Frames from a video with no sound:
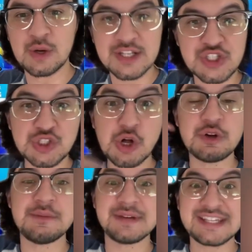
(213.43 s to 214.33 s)
it's
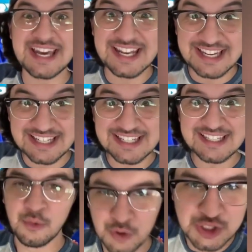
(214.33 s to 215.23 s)
slowly beginning,
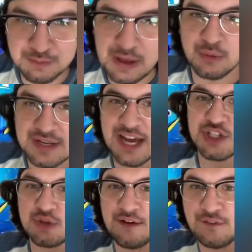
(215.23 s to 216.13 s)
which by the way,
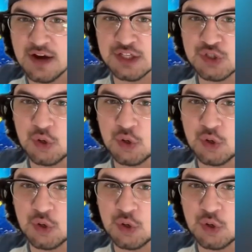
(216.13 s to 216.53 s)
next you have Finding